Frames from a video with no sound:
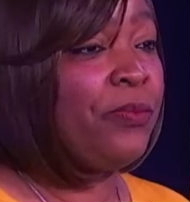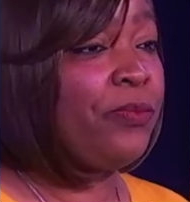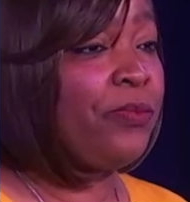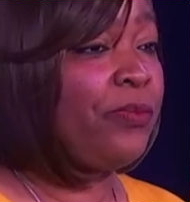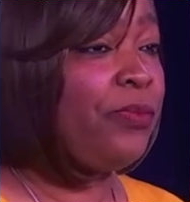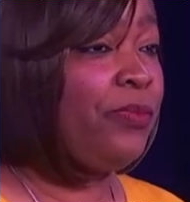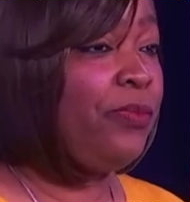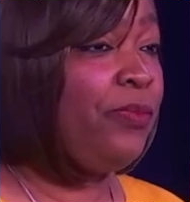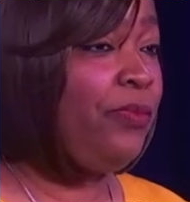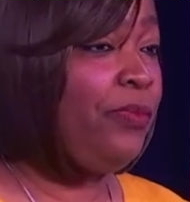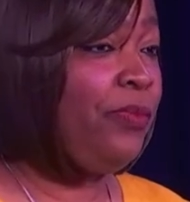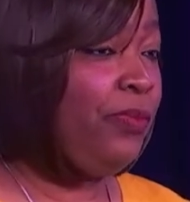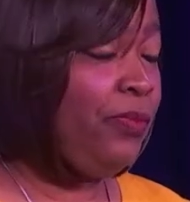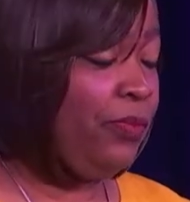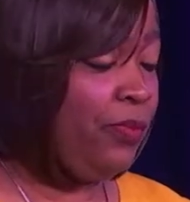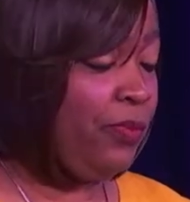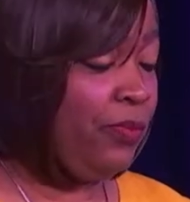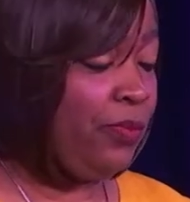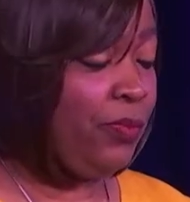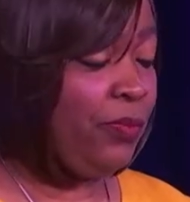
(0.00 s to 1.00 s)

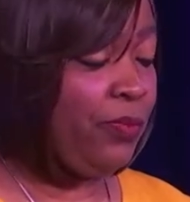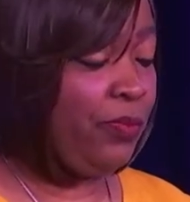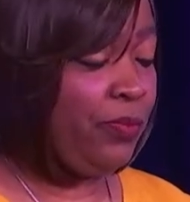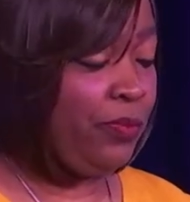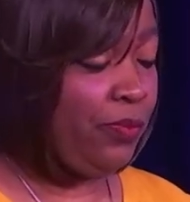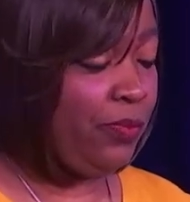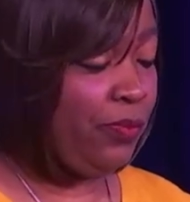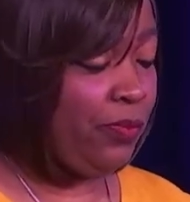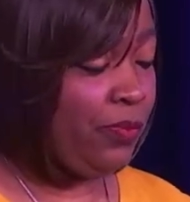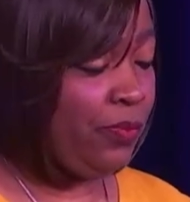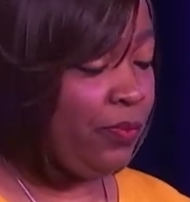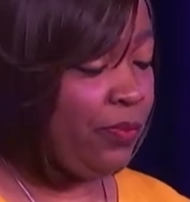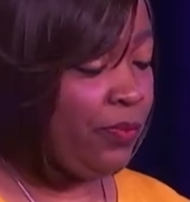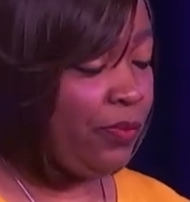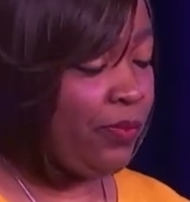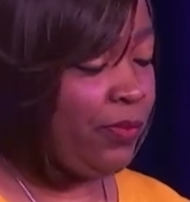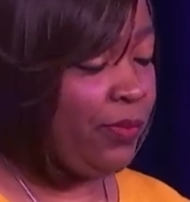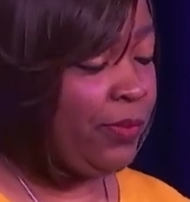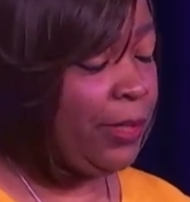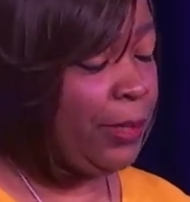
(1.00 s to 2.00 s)

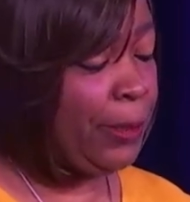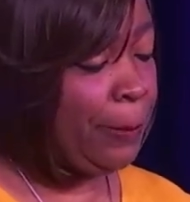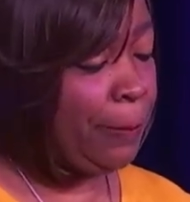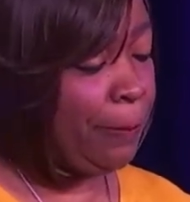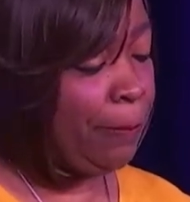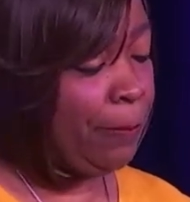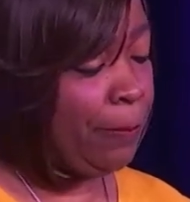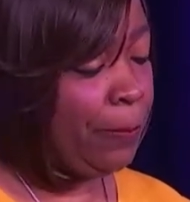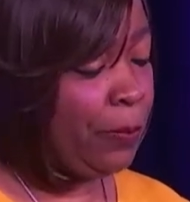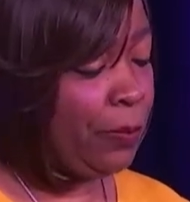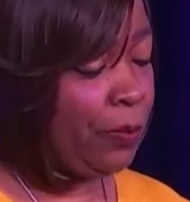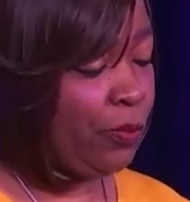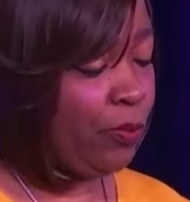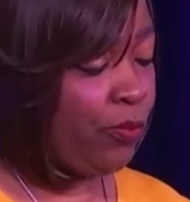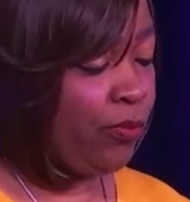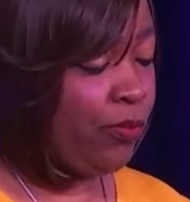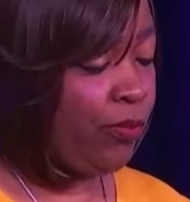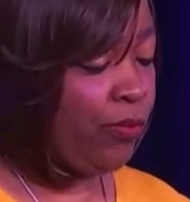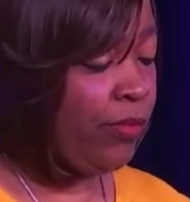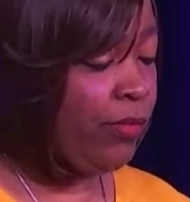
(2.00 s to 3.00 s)

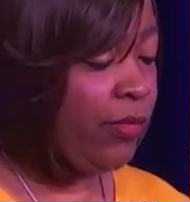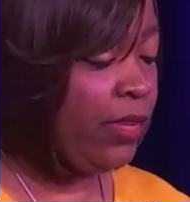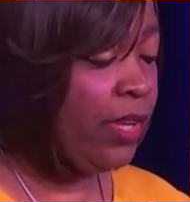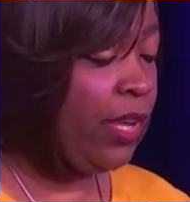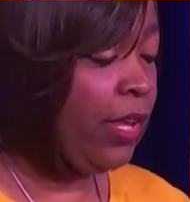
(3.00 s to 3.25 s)
Nothing is said.